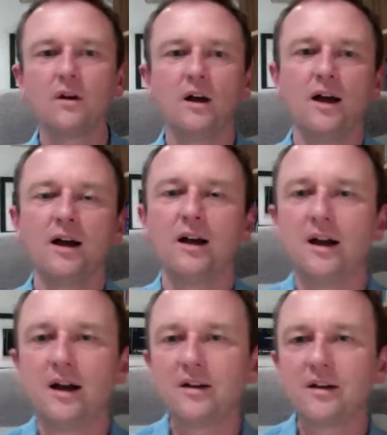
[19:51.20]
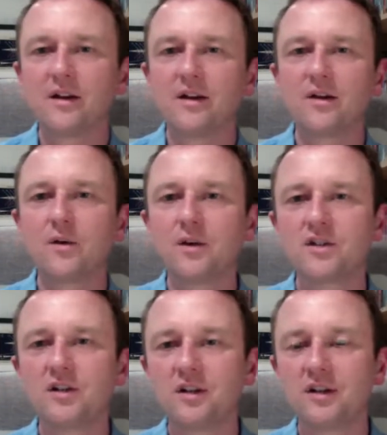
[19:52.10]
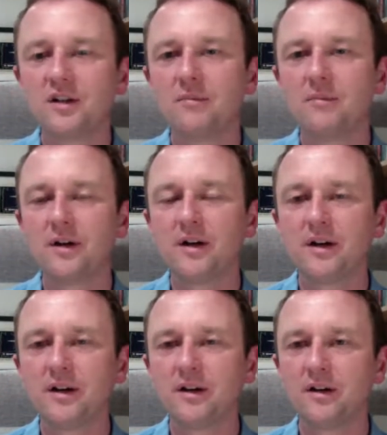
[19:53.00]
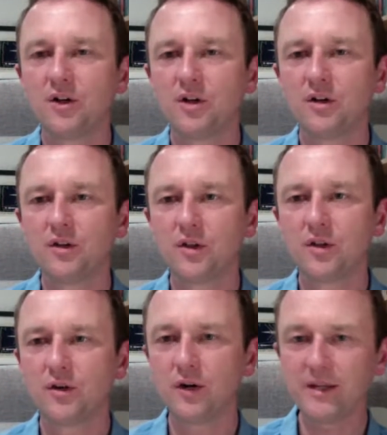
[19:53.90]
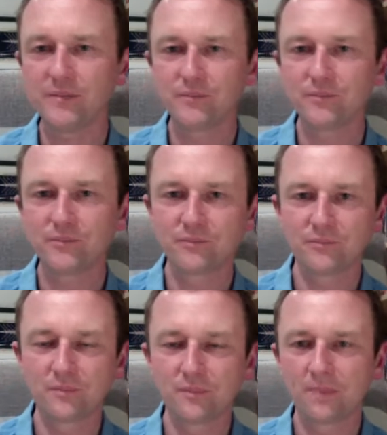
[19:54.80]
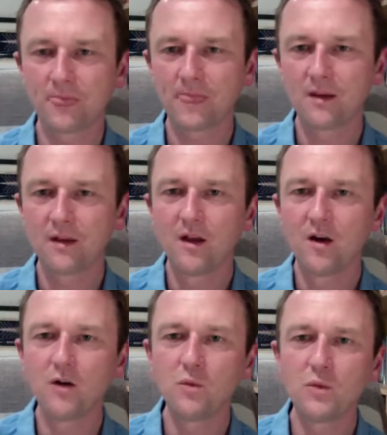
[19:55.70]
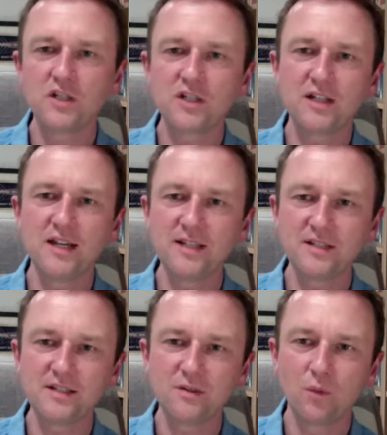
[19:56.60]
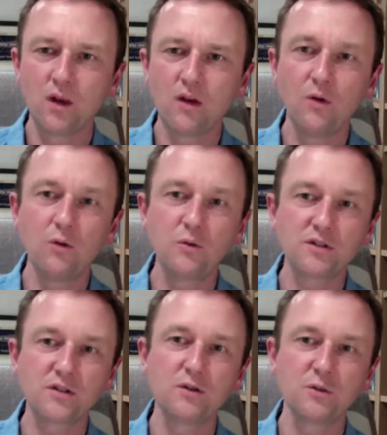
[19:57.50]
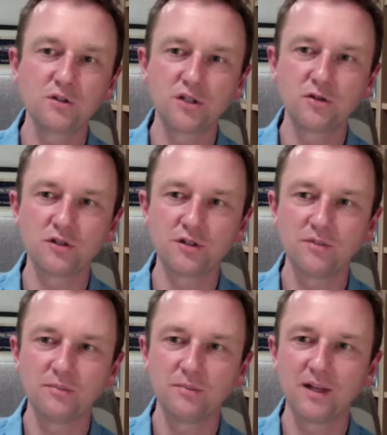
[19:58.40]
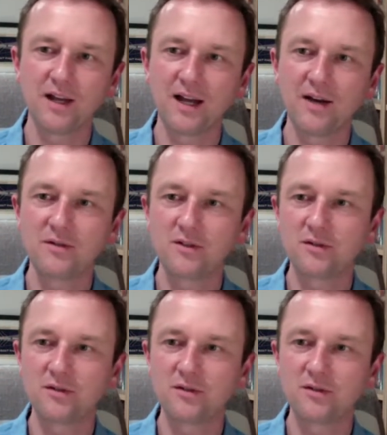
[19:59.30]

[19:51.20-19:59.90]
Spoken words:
And question number 3. On which date will all school children be allowed to